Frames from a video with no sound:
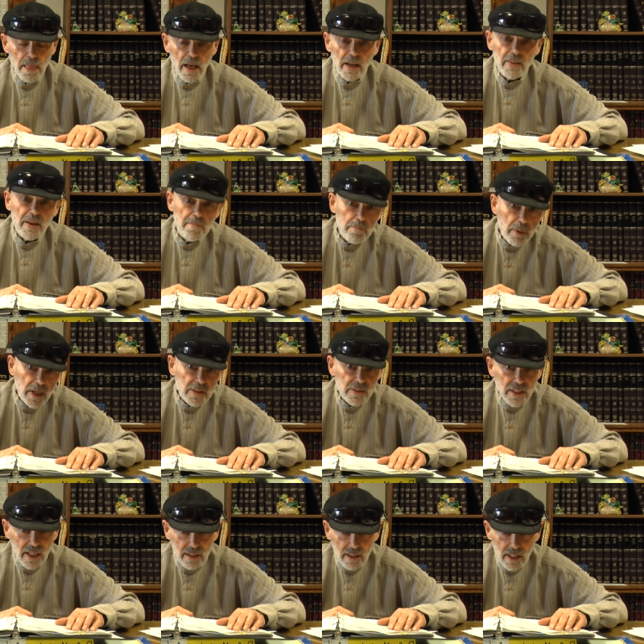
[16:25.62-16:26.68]
And then,
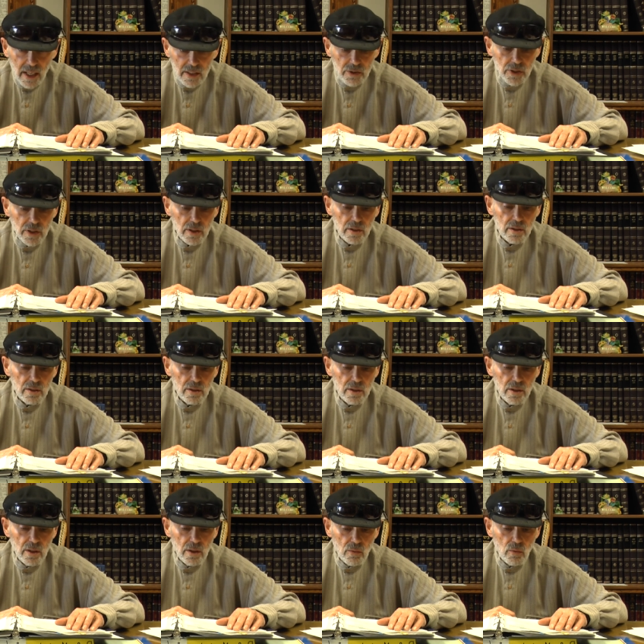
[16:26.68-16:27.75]
based on logic,
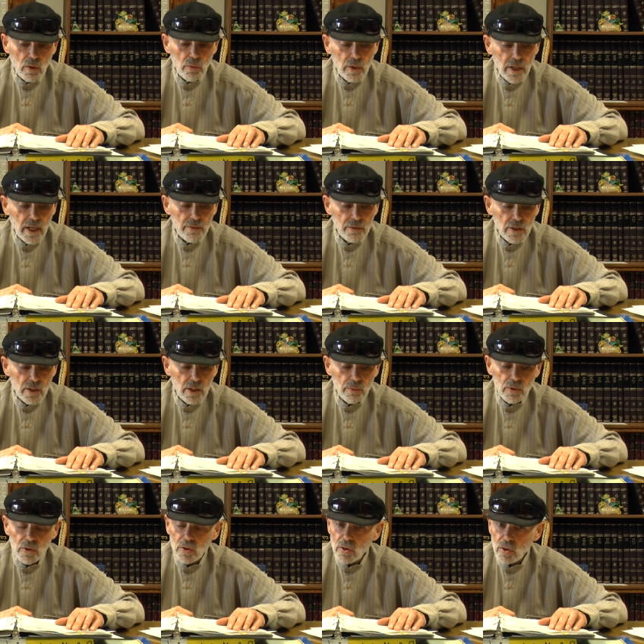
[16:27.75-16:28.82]
one would have to
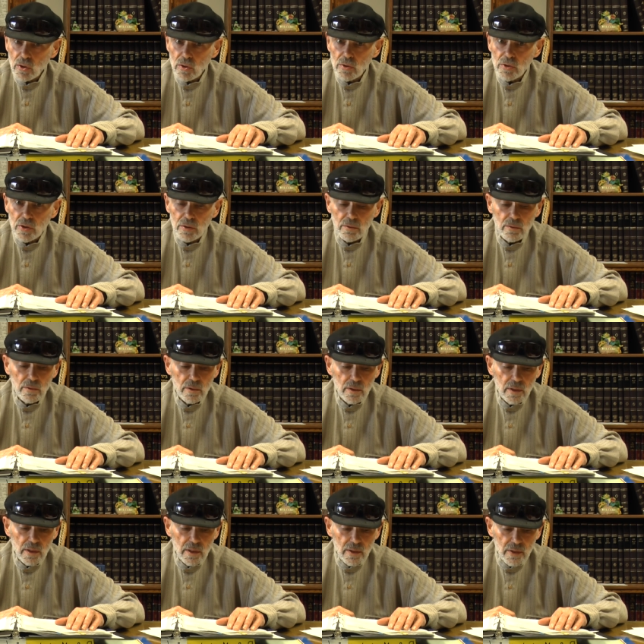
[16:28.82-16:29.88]
come to the conclusion
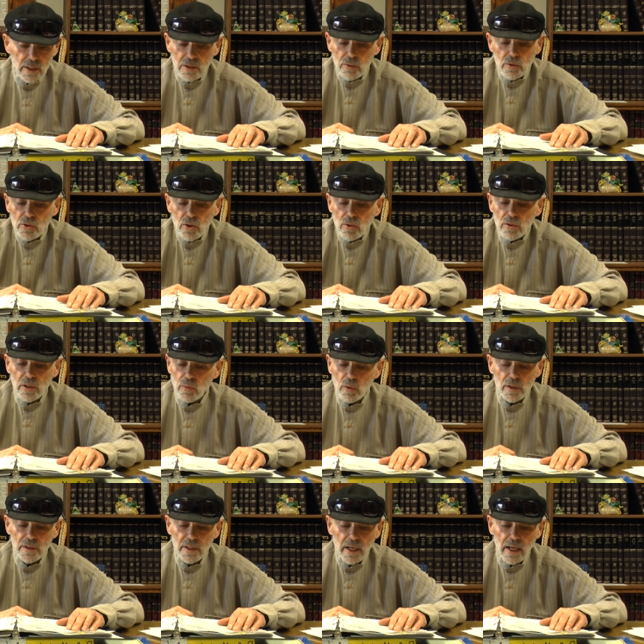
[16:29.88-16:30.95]
that there is only
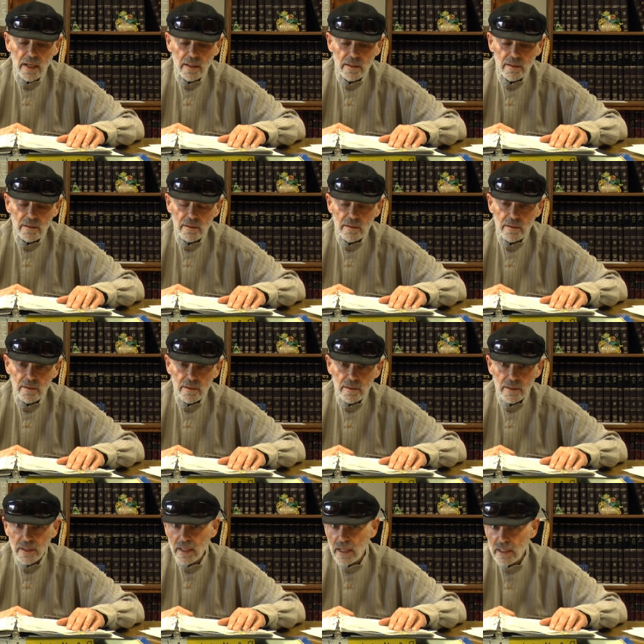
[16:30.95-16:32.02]
one God,
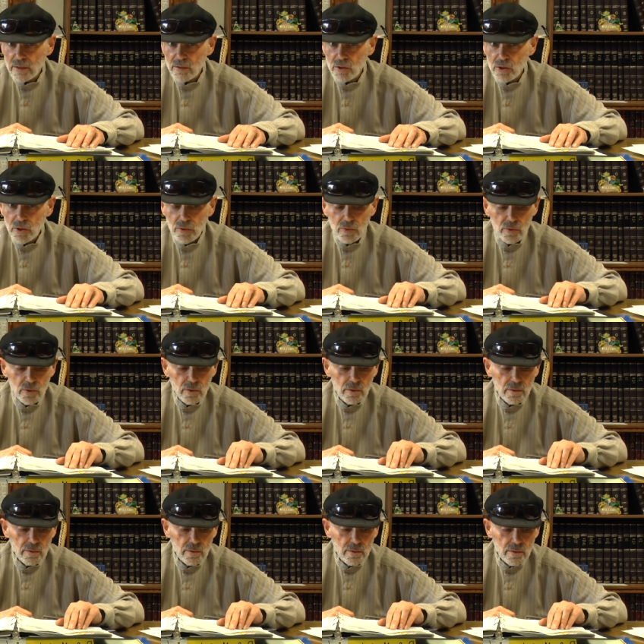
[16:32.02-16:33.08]
the God of the Jews.
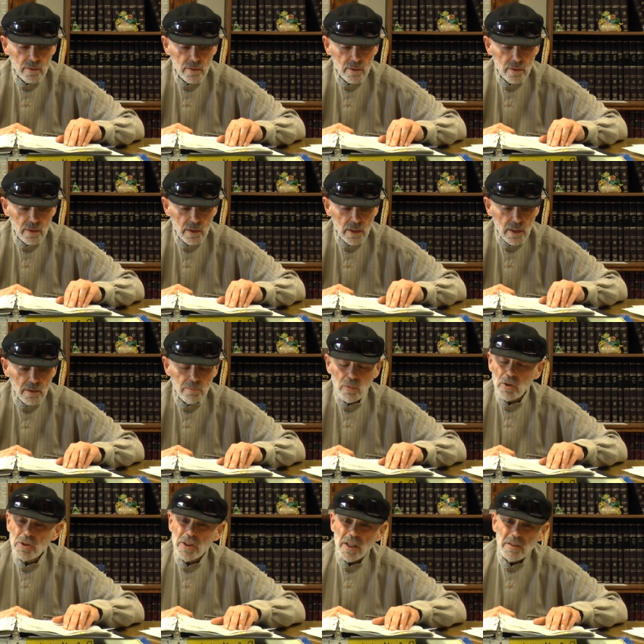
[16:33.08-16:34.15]

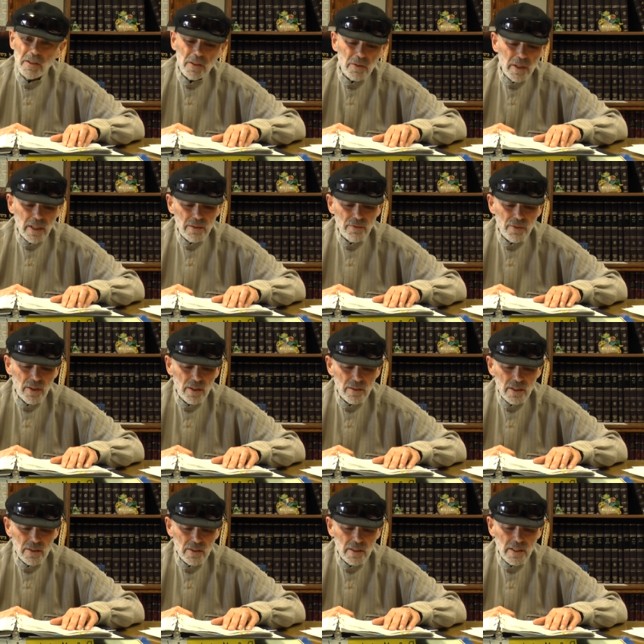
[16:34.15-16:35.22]
Moshe, on the other hand,
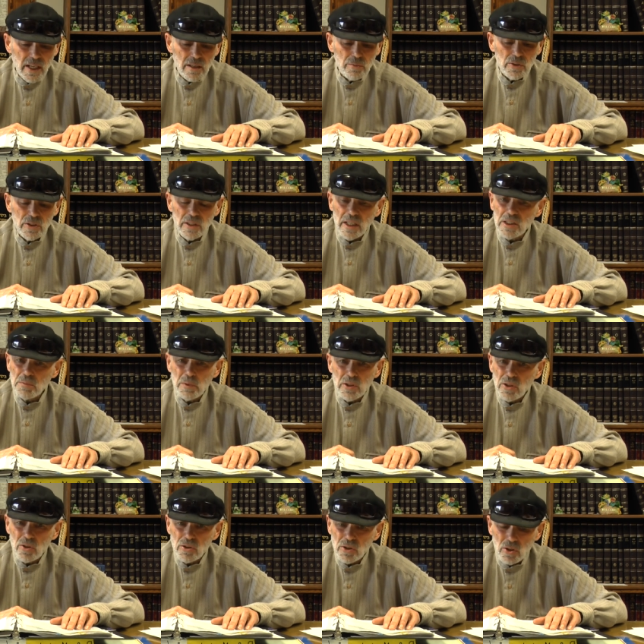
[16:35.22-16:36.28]
felt, as the Talmud states,
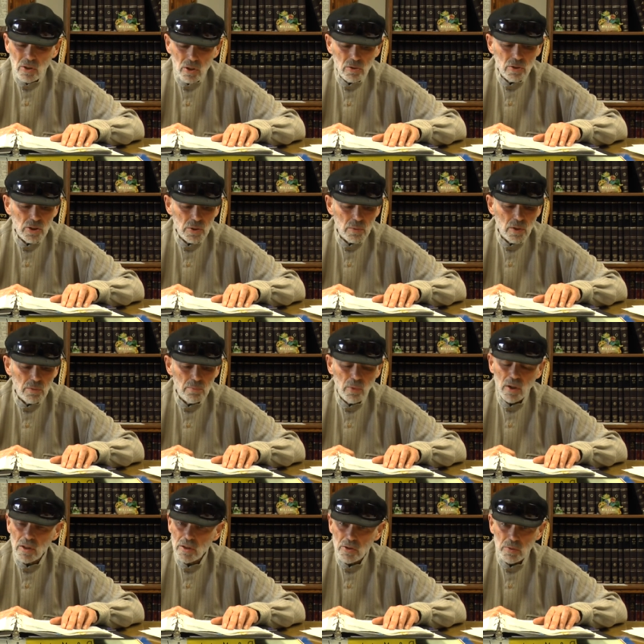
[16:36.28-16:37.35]
mitok shelo lishma
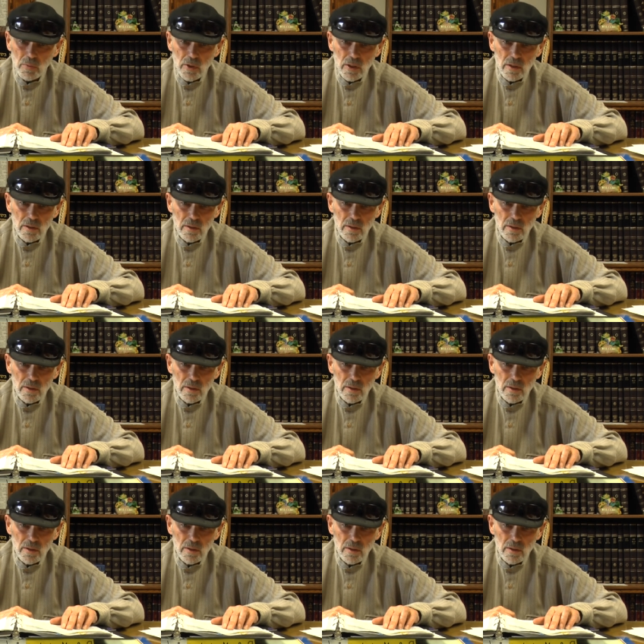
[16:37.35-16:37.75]
ba lishma,